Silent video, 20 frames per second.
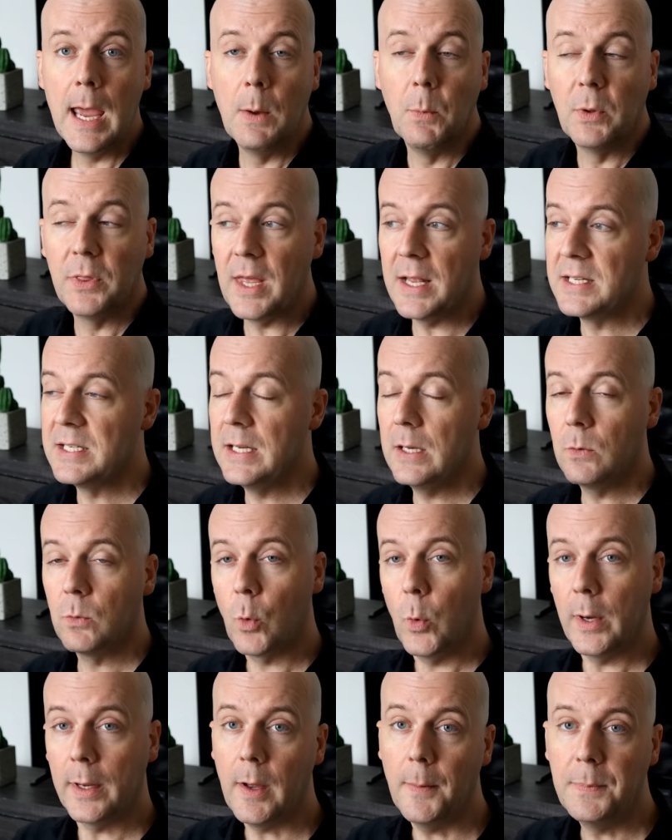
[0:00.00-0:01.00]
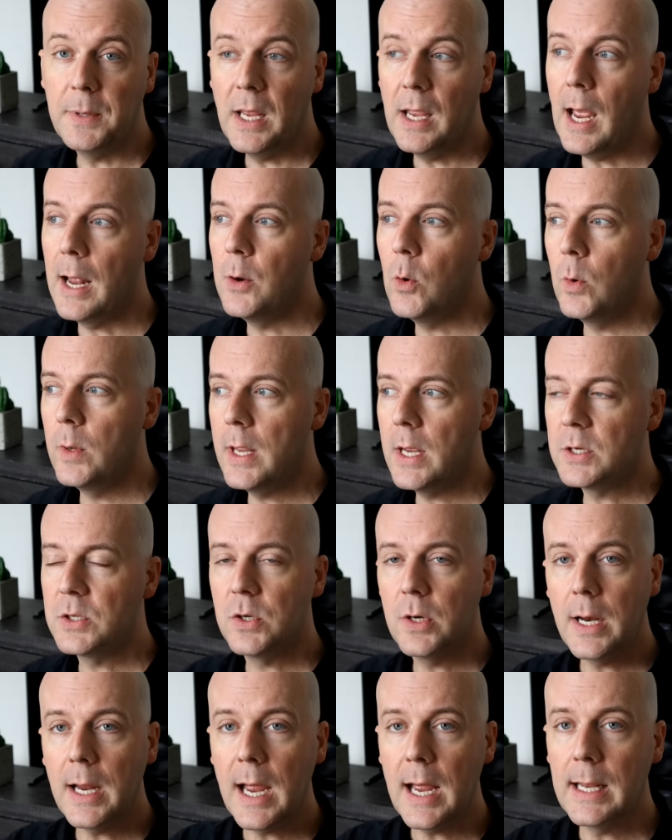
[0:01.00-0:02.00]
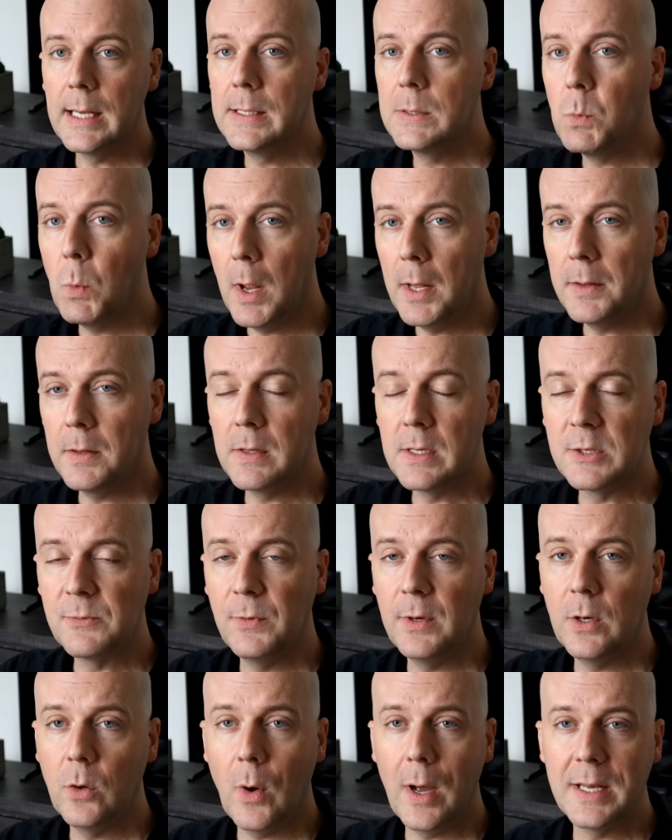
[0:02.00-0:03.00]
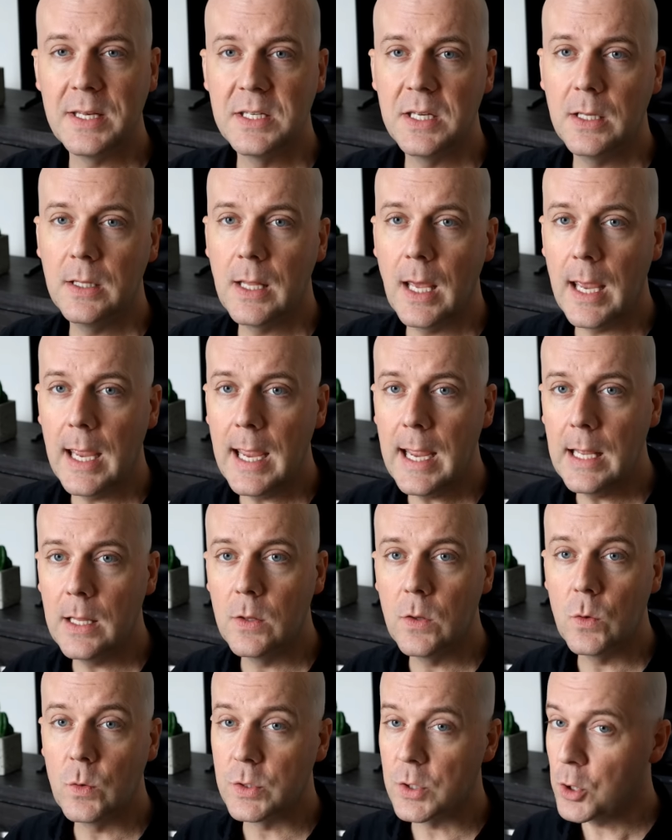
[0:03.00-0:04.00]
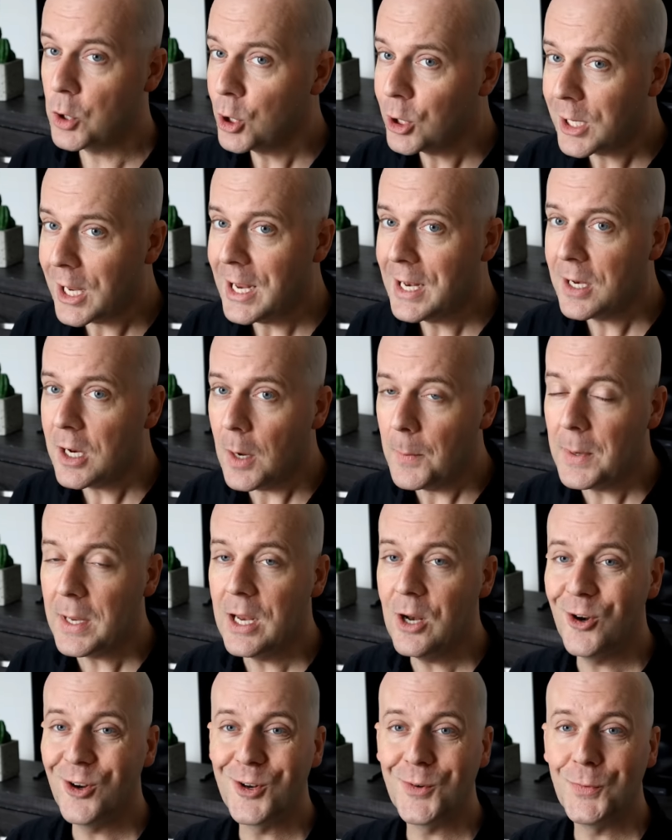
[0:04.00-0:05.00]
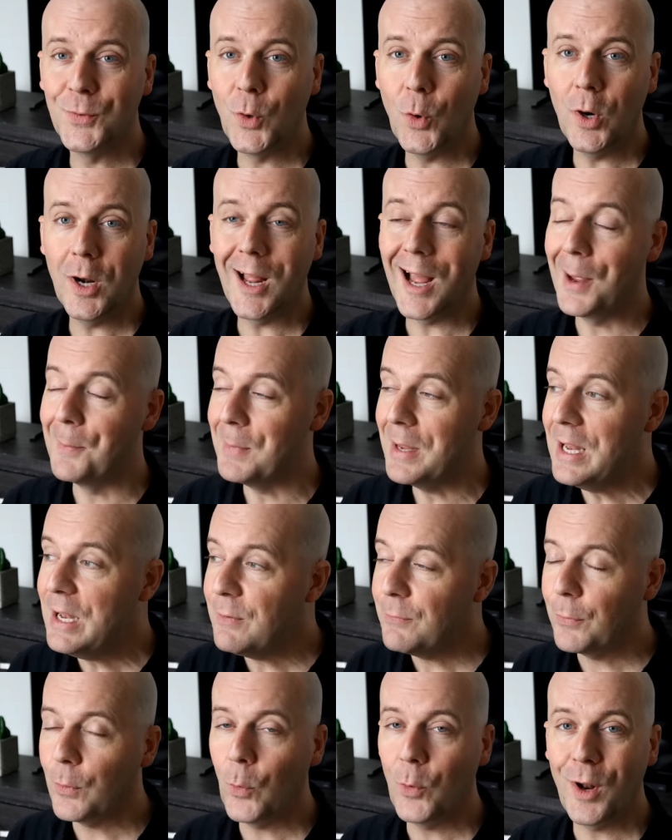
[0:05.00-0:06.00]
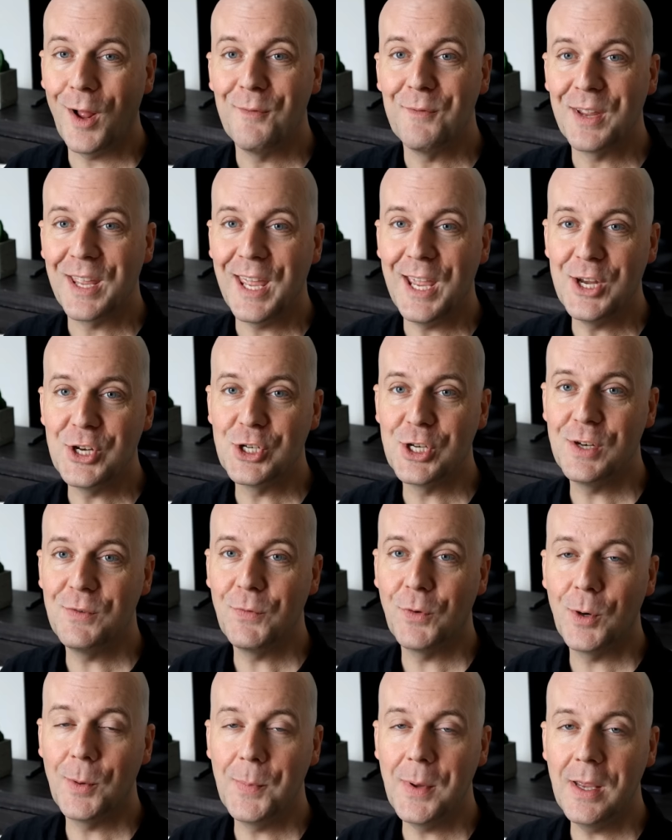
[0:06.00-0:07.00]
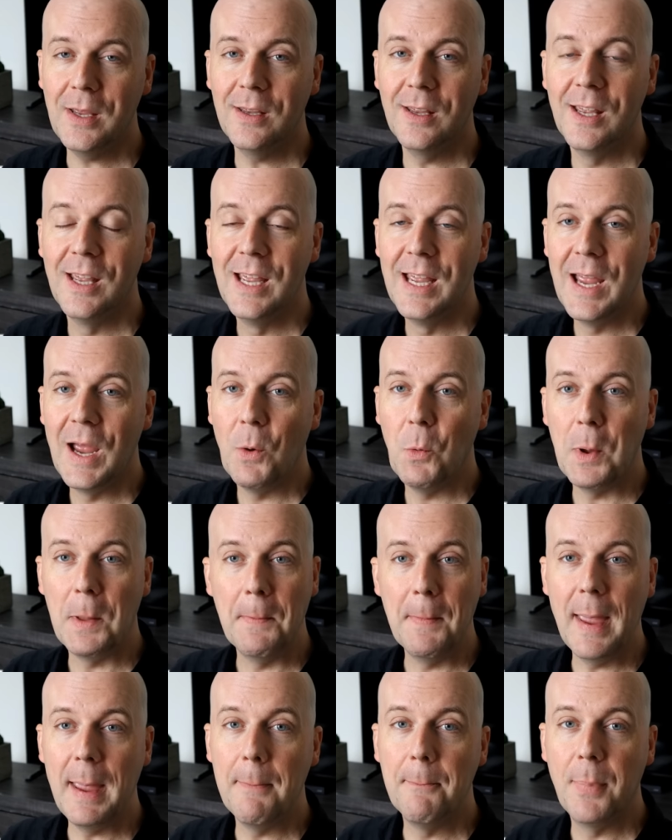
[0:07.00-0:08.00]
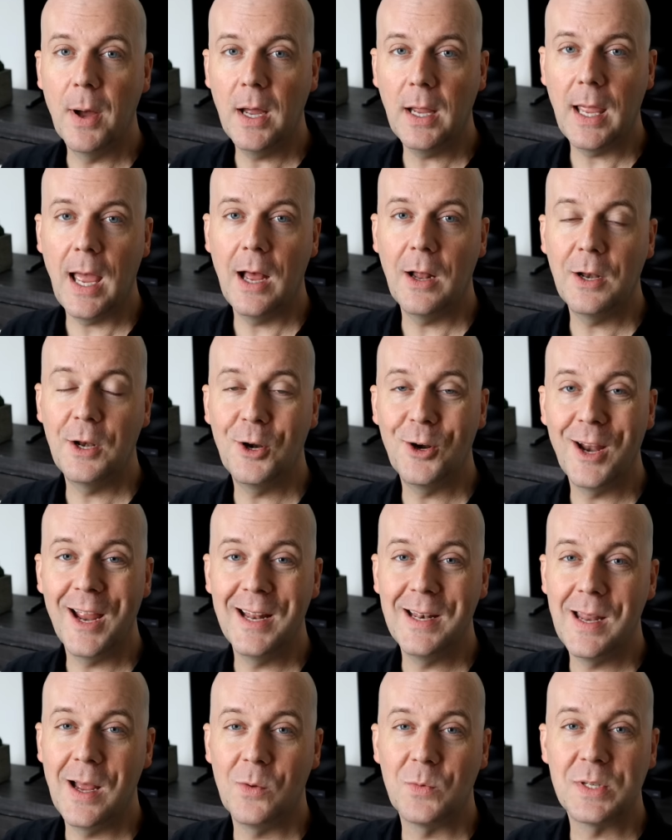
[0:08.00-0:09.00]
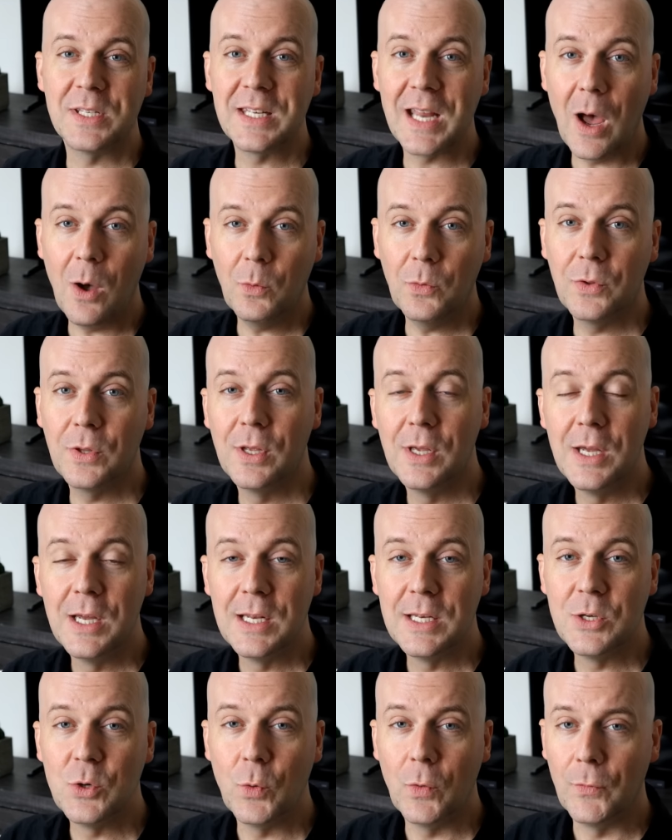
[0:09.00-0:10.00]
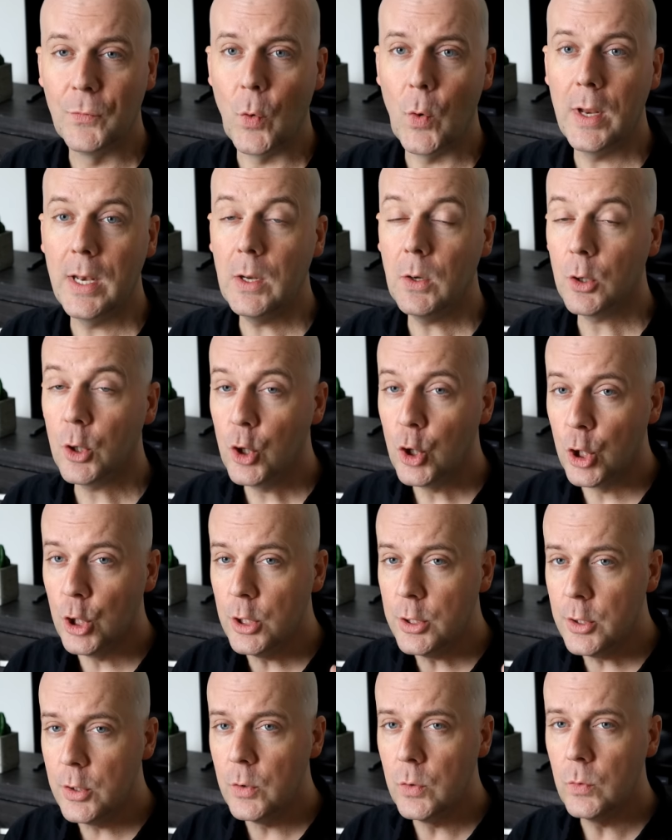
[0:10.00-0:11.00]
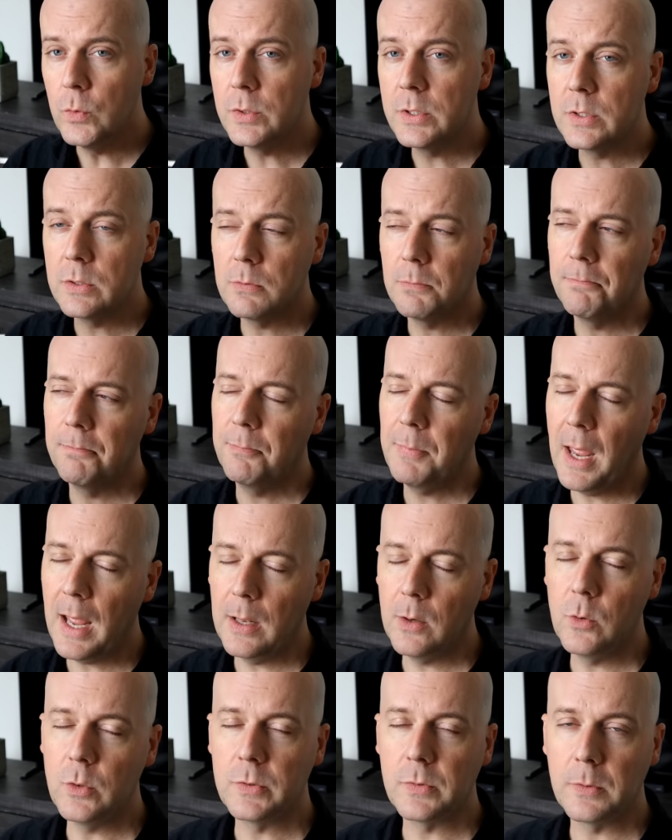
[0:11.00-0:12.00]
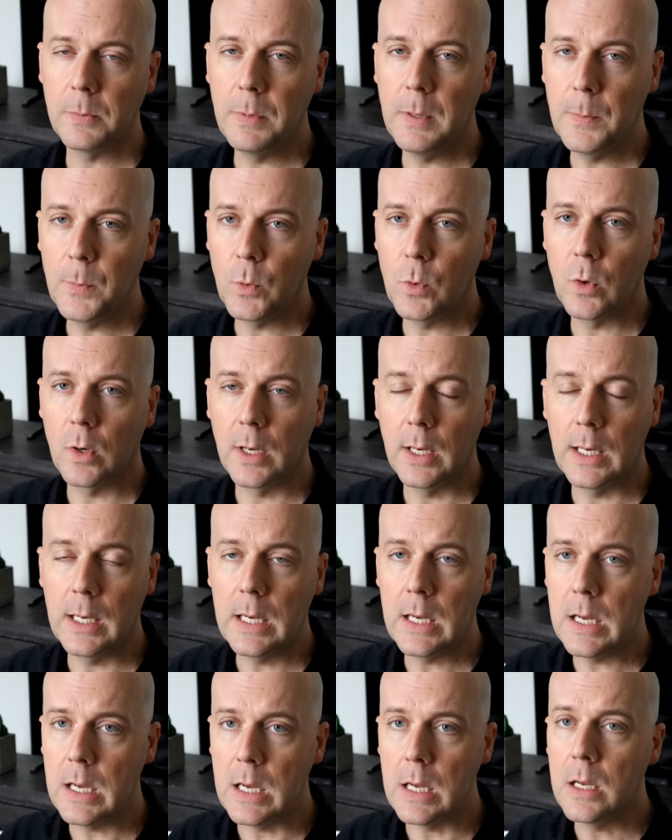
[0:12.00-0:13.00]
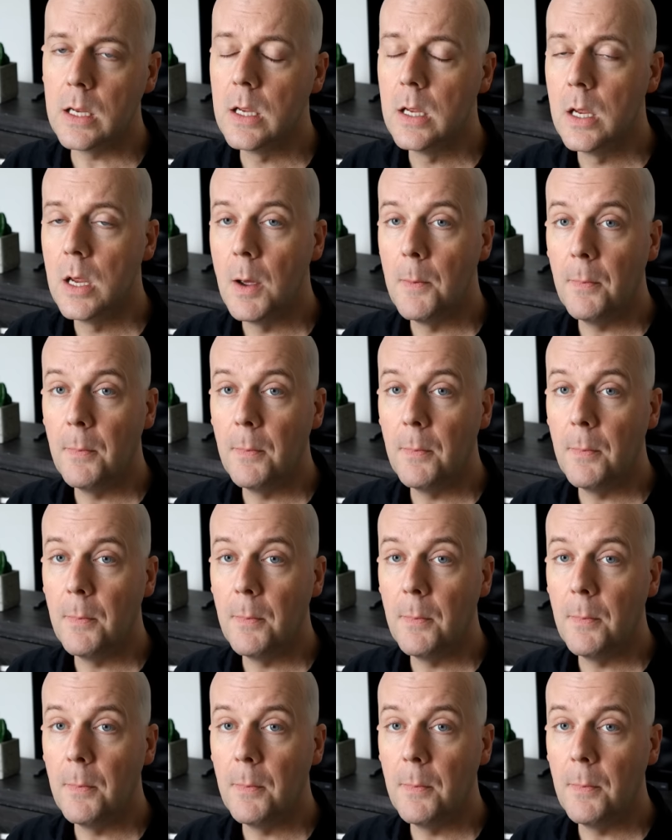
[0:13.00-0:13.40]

And with that said, quick update. I know yesterday I, at this video I said that, hey, there's a hurricane coming here to Florida. I'm in Florida on vacation for a bit. We may bug out here, head down south to avoid it. Good news, bad news for the people who are going to hit.